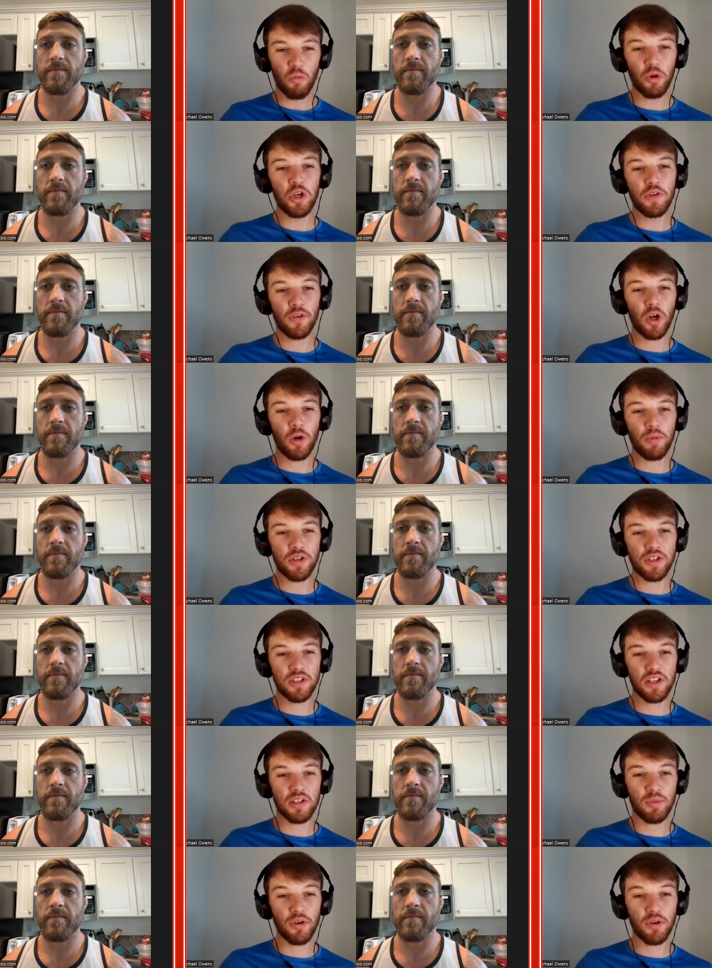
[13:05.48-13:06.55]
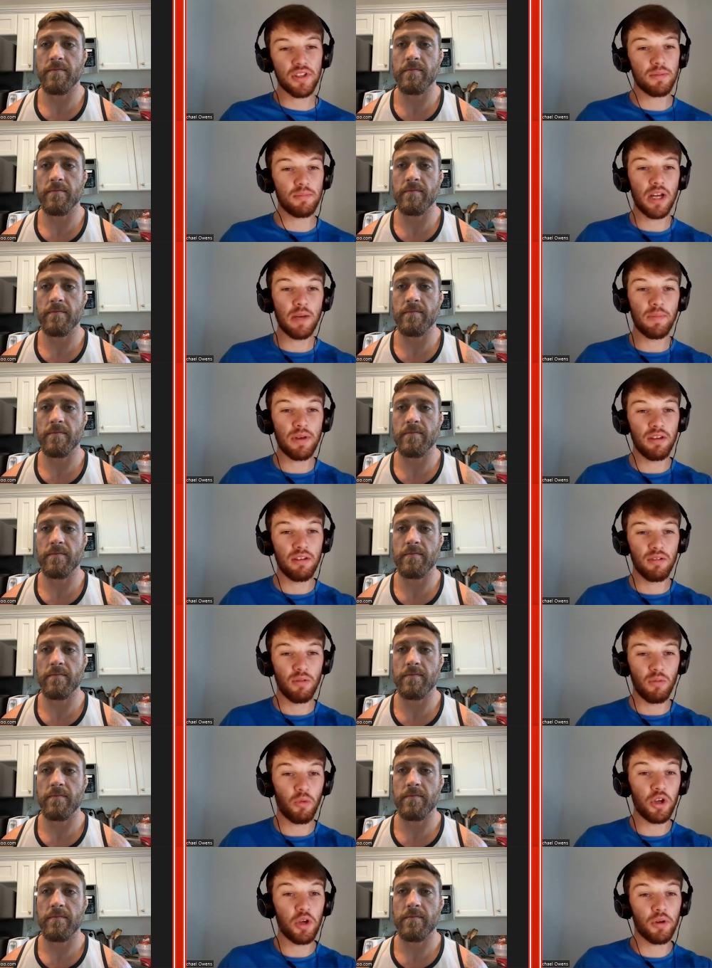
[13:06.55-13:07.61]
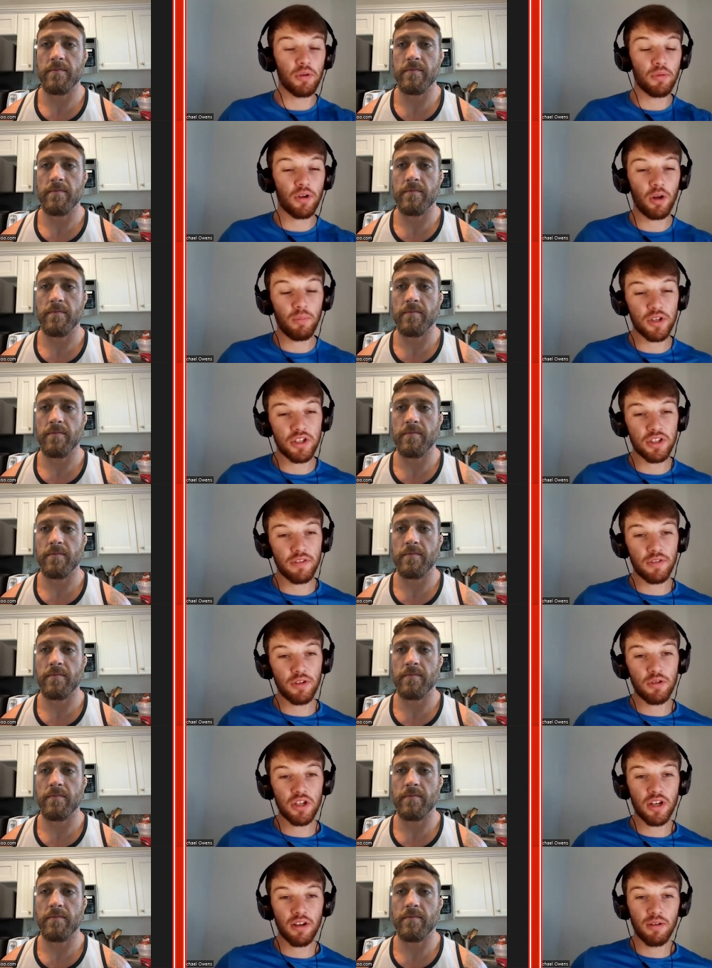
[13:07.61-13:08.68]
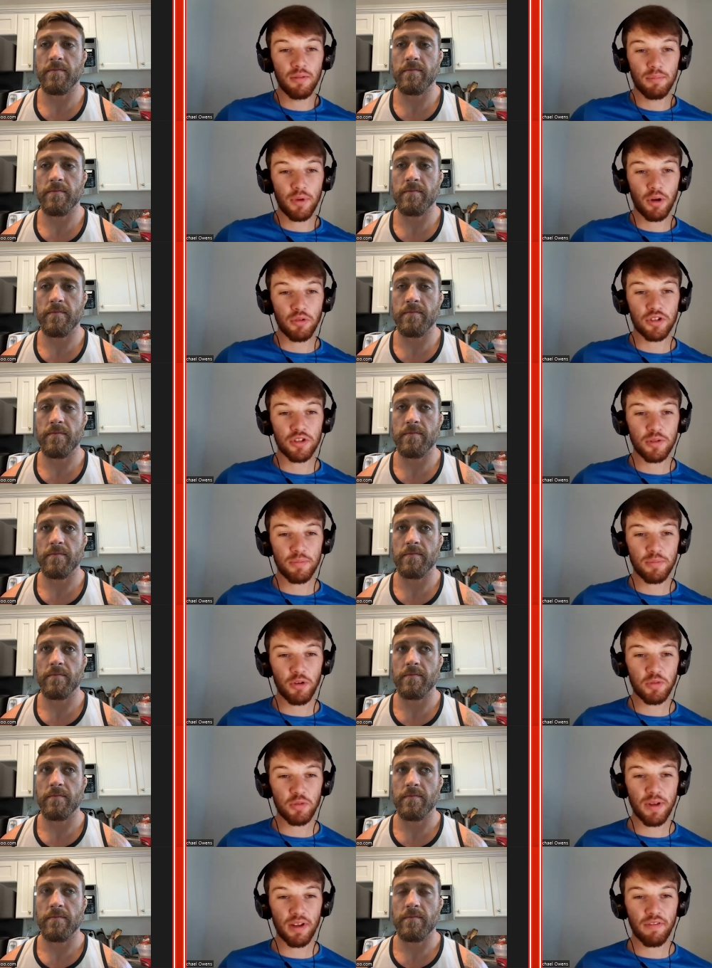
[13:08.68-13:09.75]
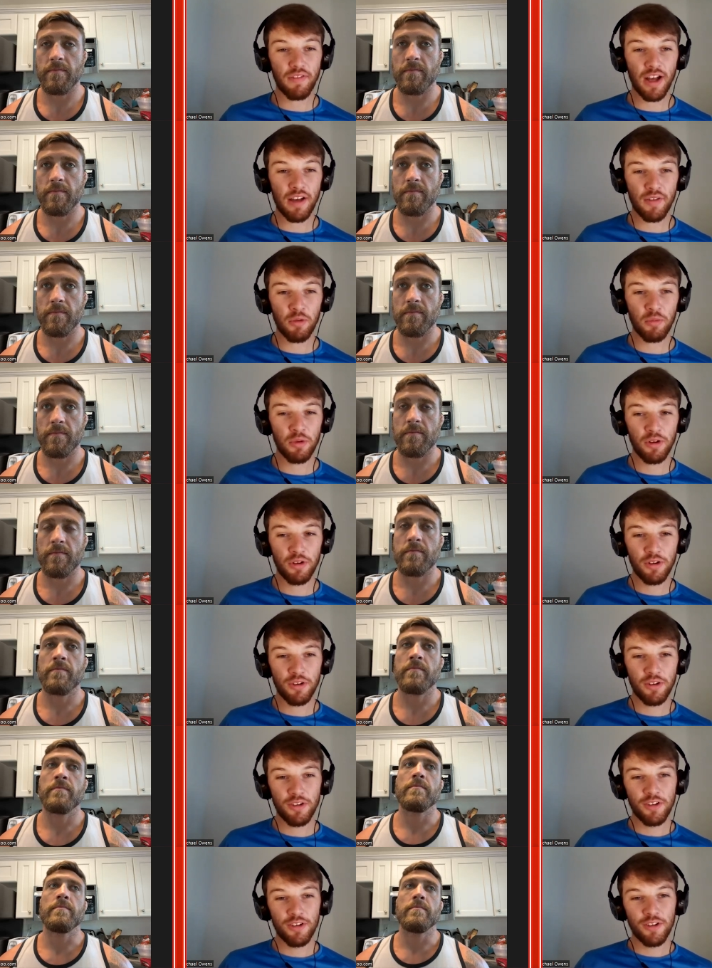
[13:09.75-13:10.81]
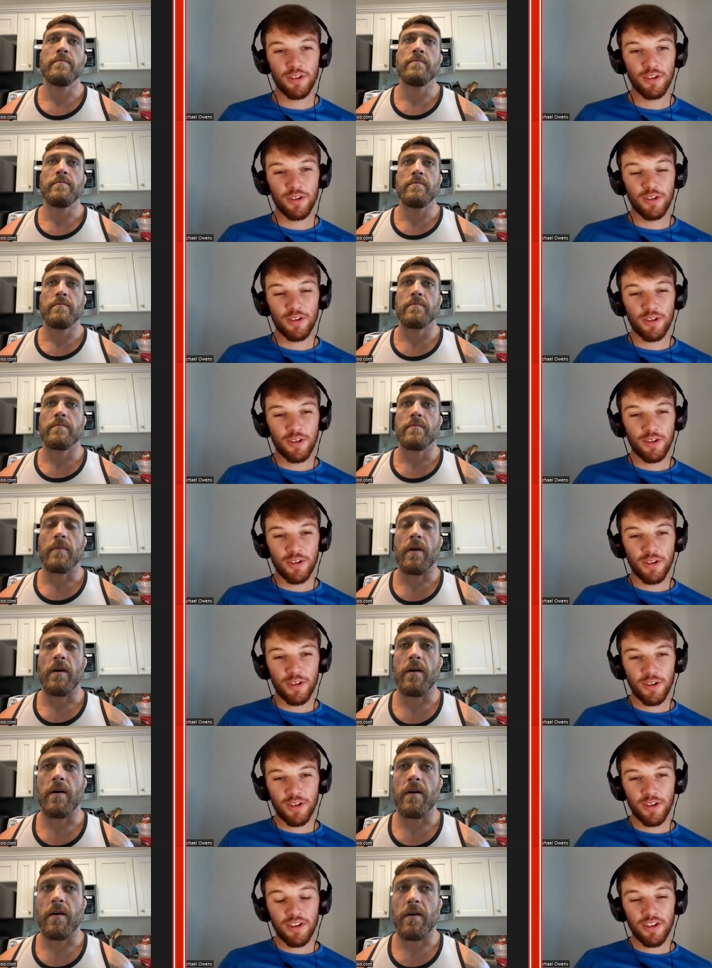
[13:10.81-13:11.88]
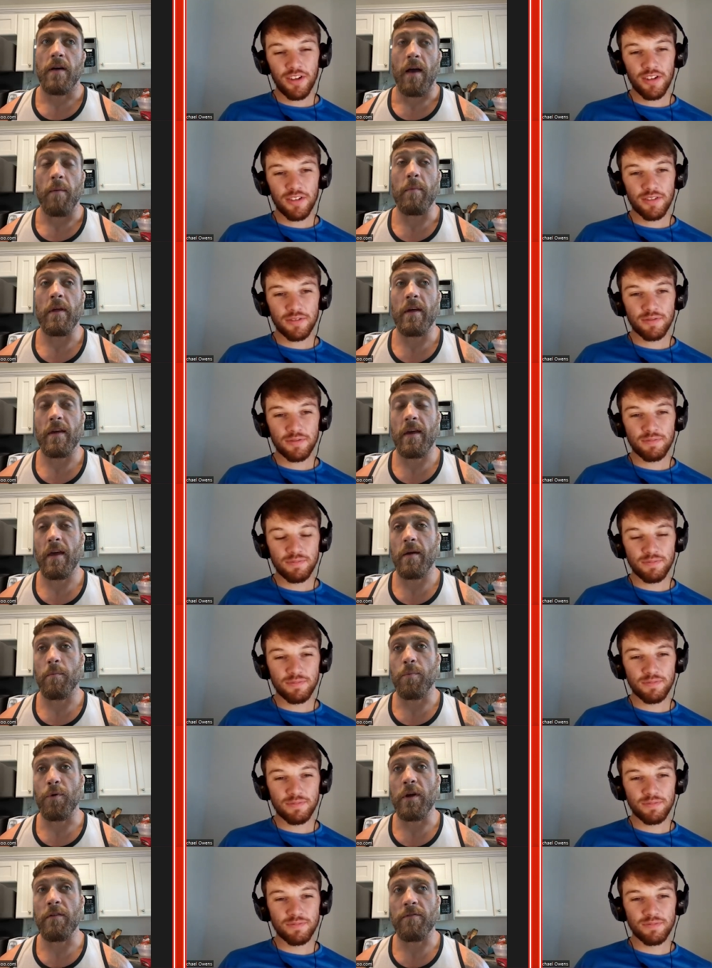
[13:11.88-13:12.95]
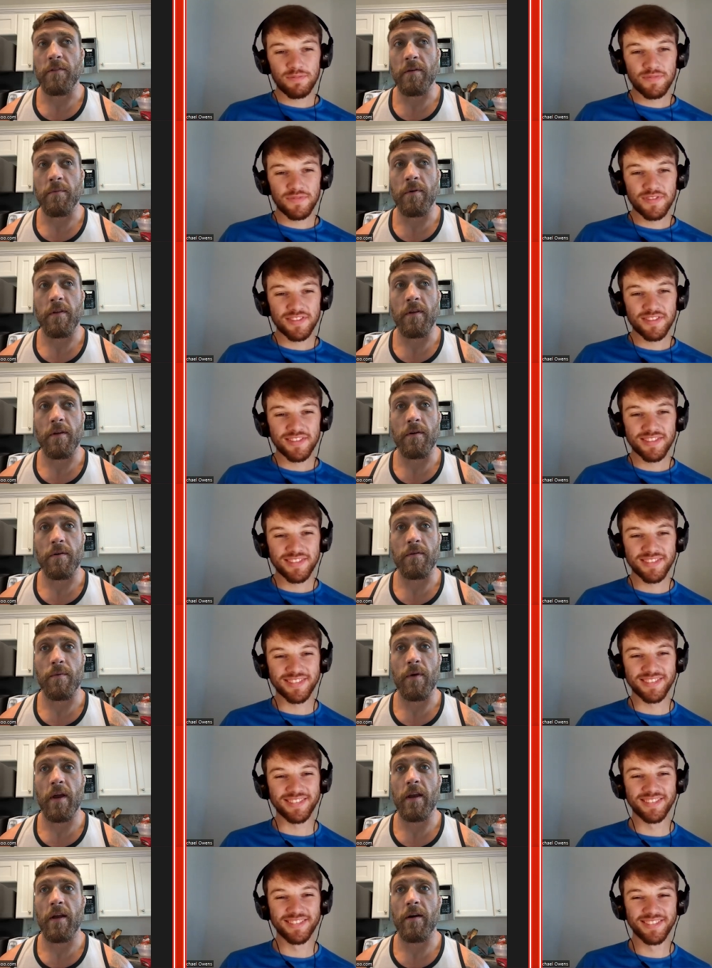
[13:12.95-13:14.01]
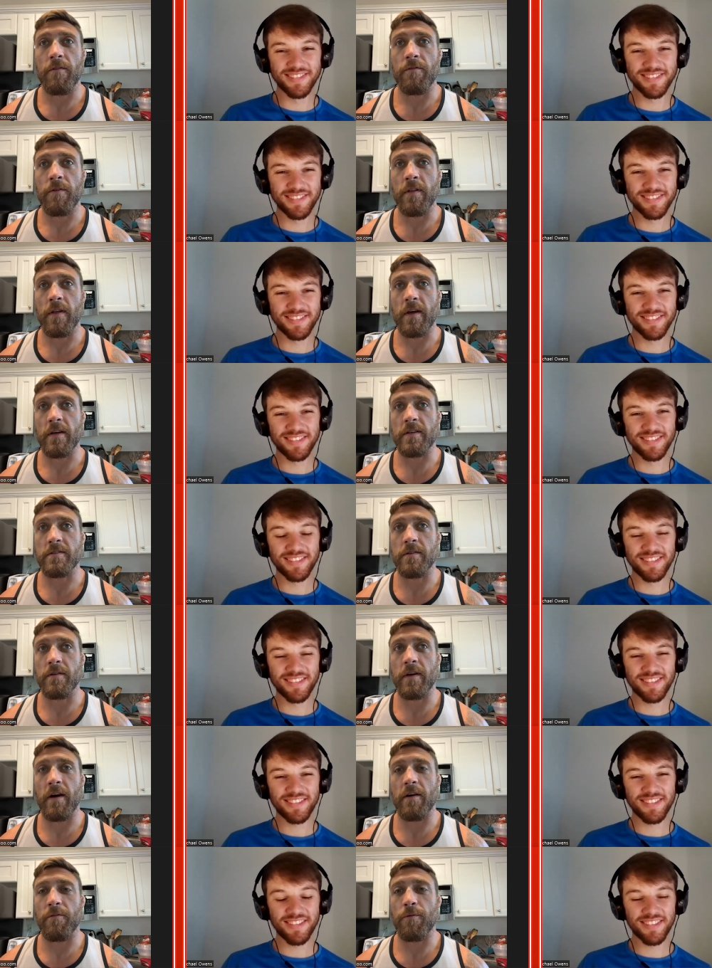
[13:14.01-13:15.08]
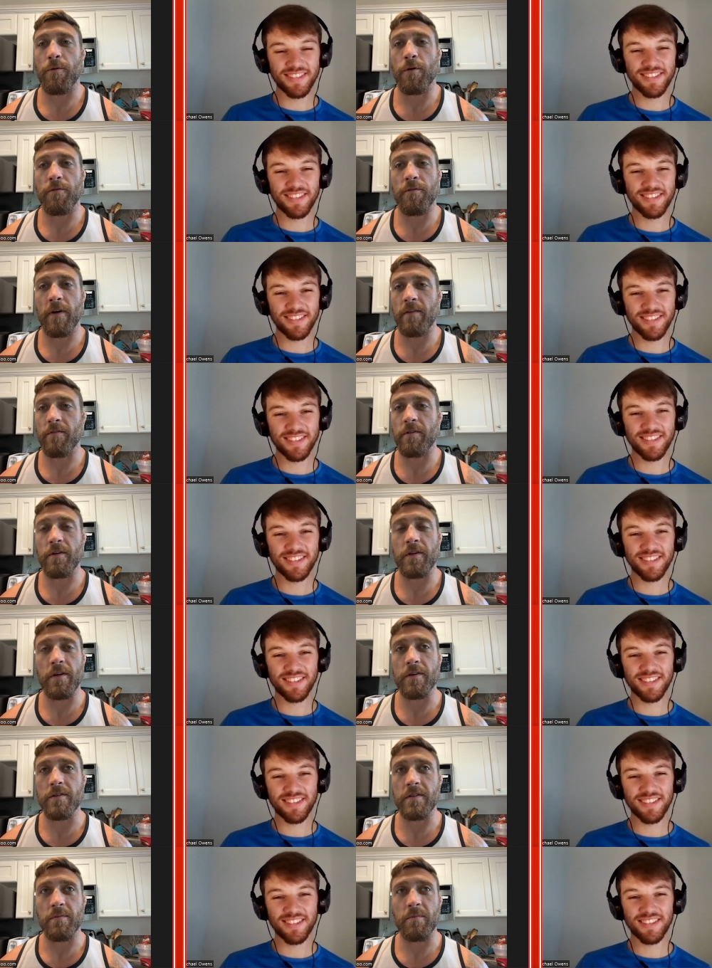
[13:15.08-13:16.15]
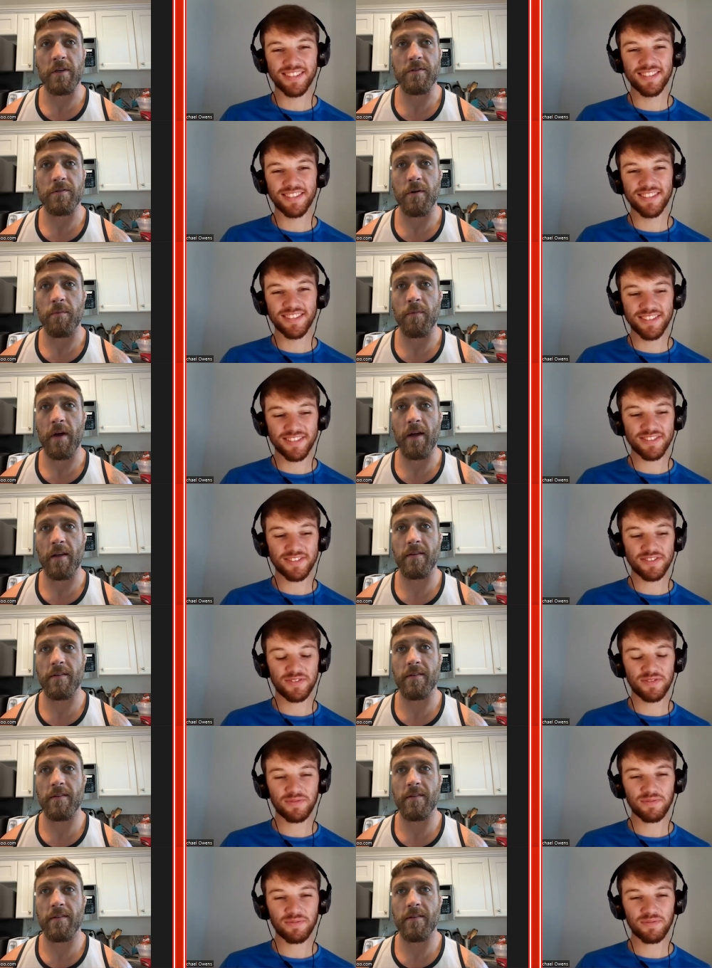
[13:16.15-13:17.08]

Speaker 1: what you've accomplished at this point and maybe what you want to accomplish in the future post post big five oh?
Speaker 2: Uh, I mean, I can't briefly, but you know, right now I feel like I still got four or five good years in me, so I'm not,